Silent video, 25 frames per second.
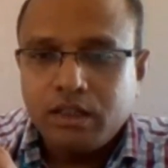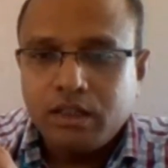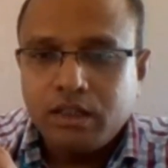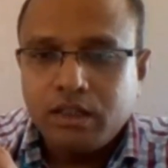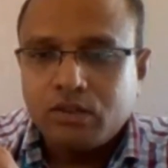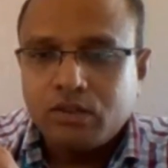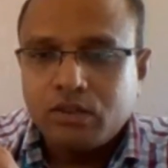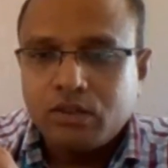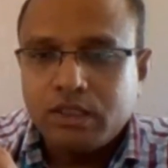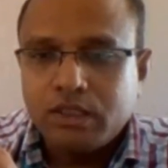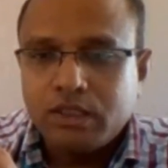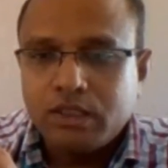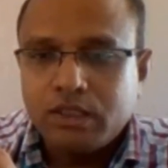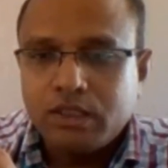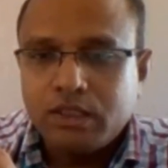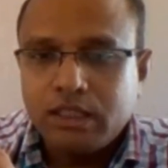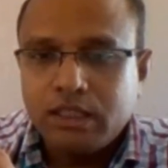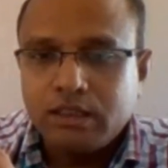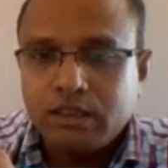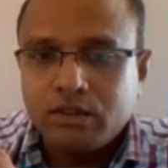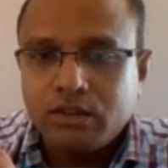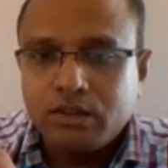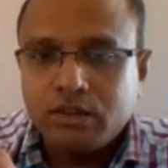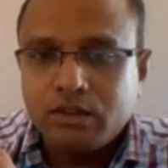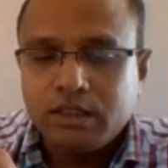there is no
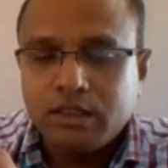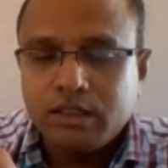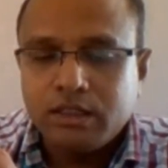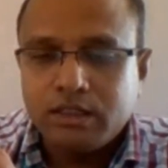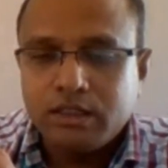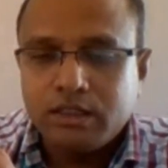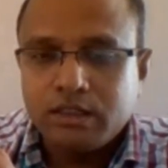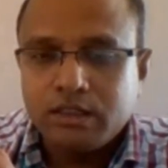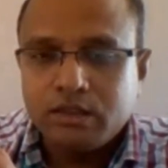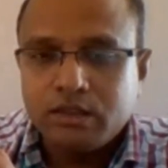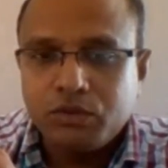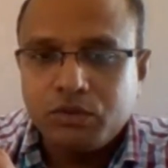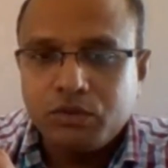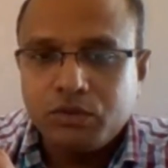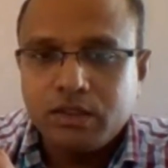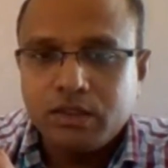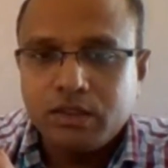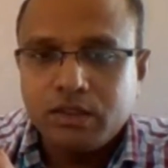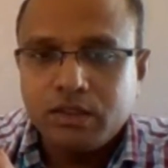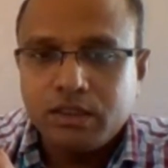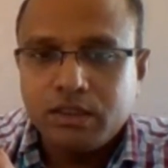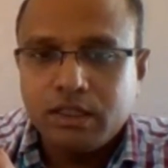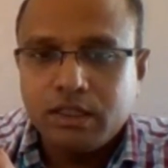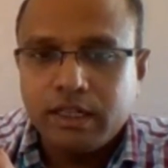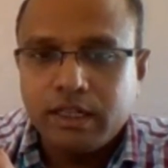change. It is
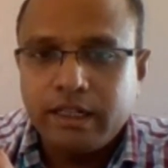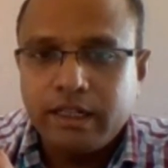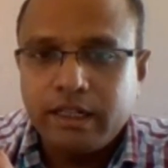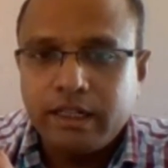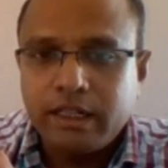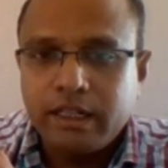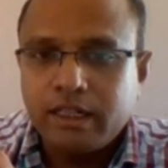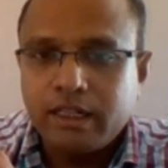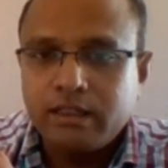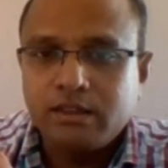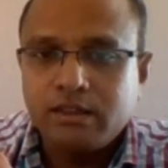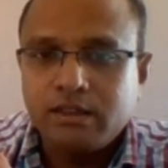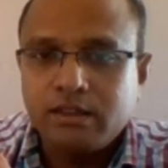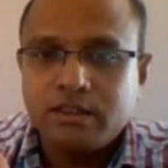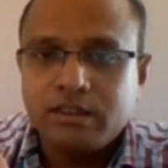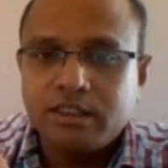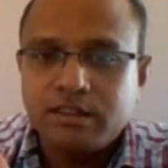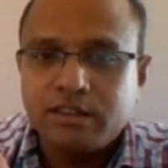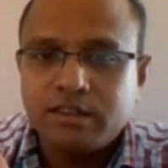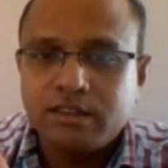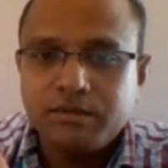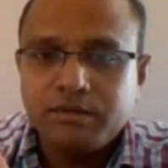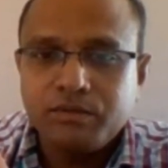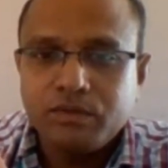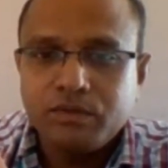smooth gradient
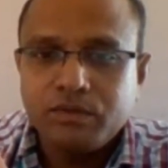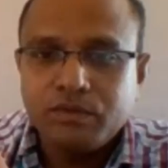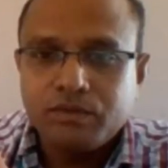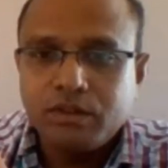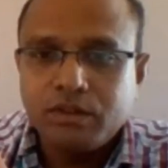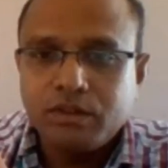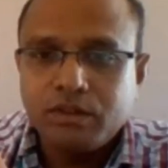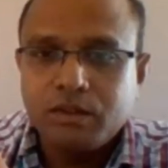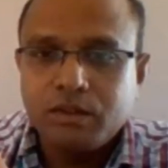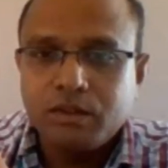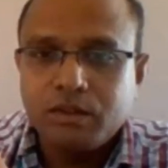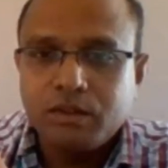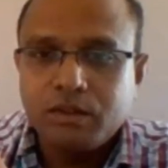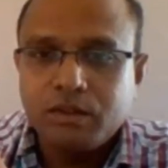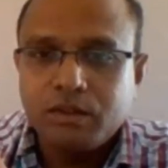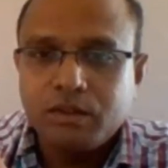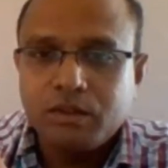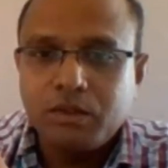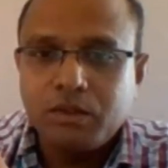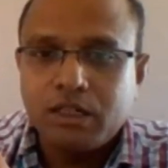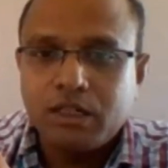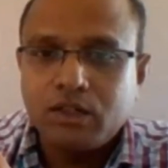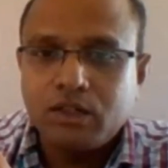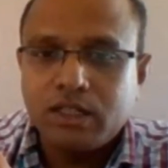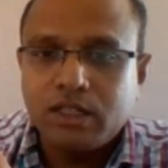exists,
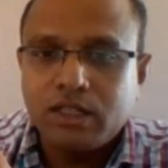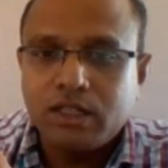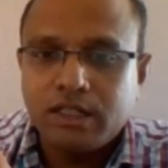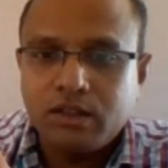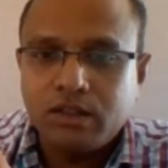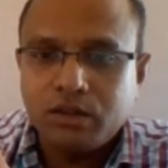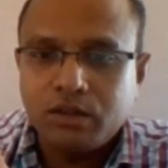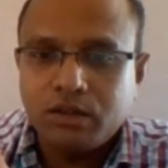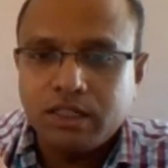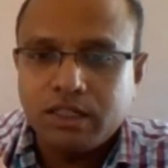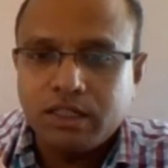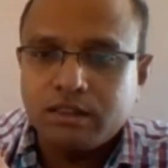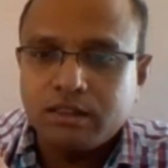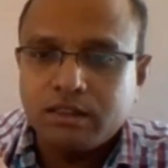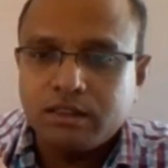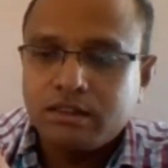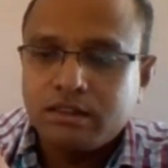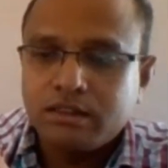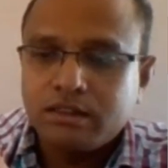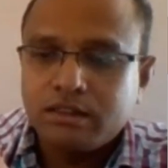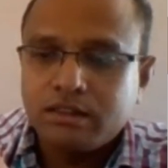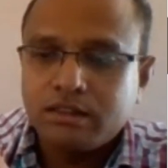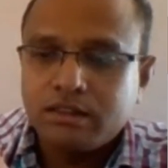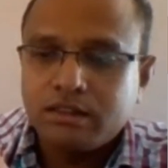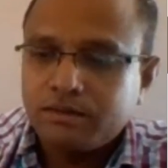similar to other
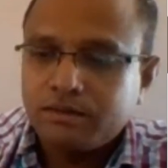locations.